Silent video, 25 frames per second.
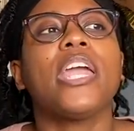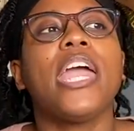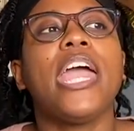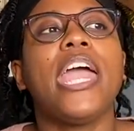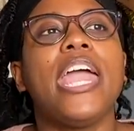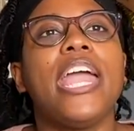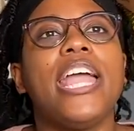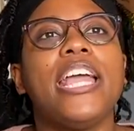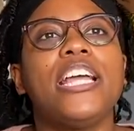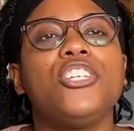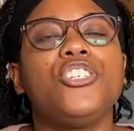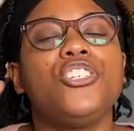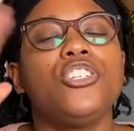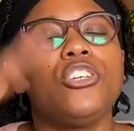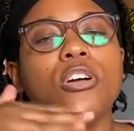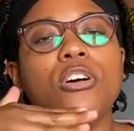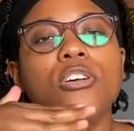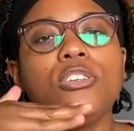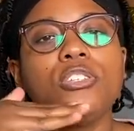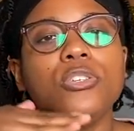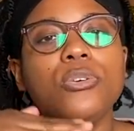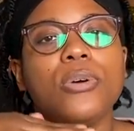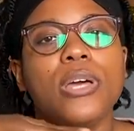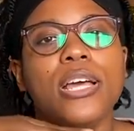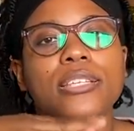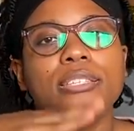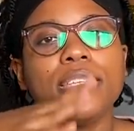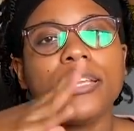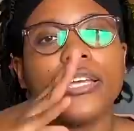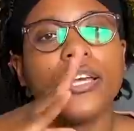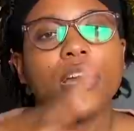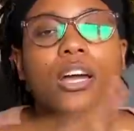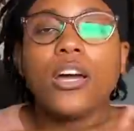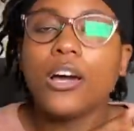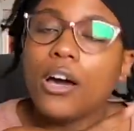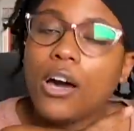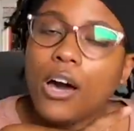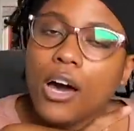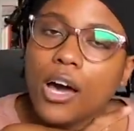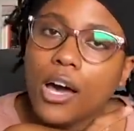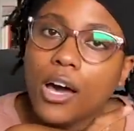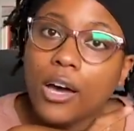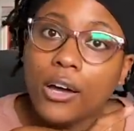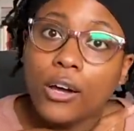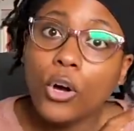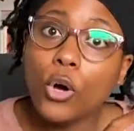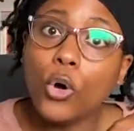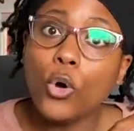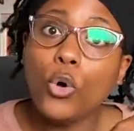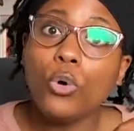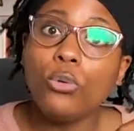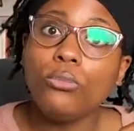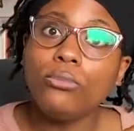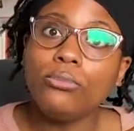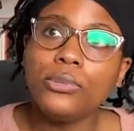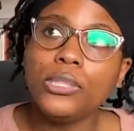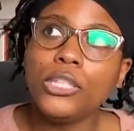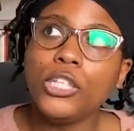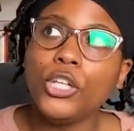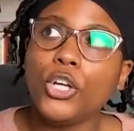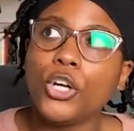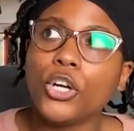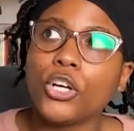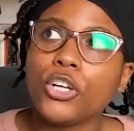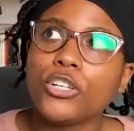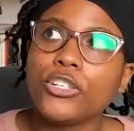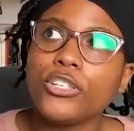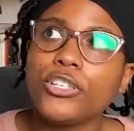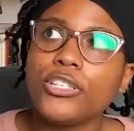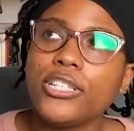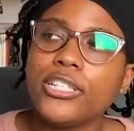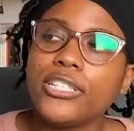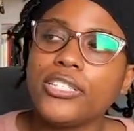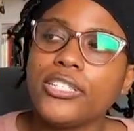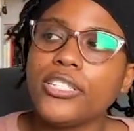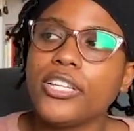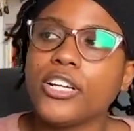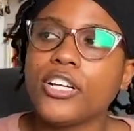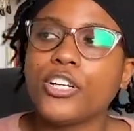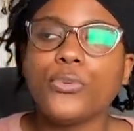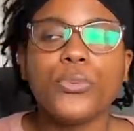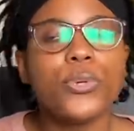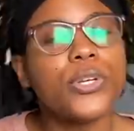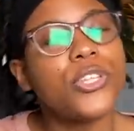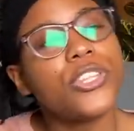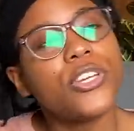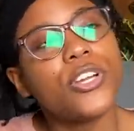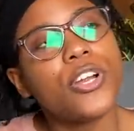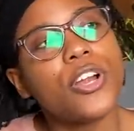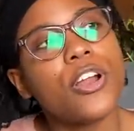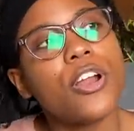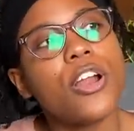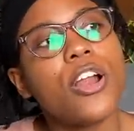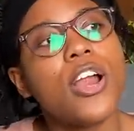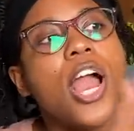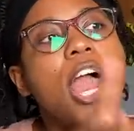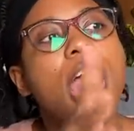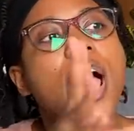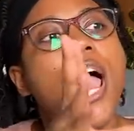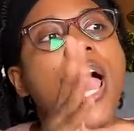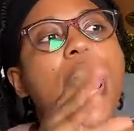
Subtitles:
And she also has like a home nurse that's there with her.